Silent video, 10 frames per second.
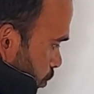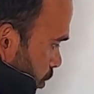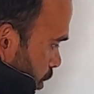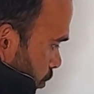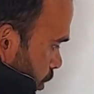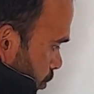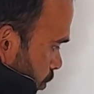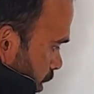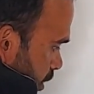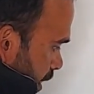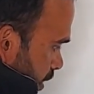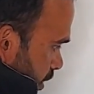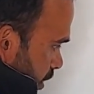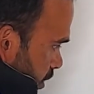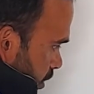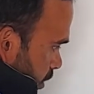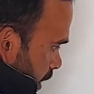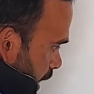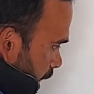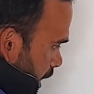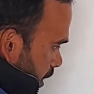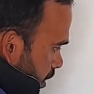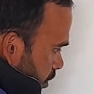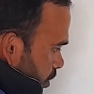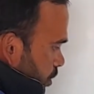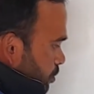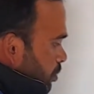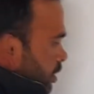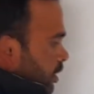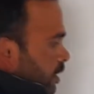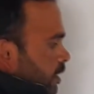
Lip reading: particular points, let's say this is A, this is B,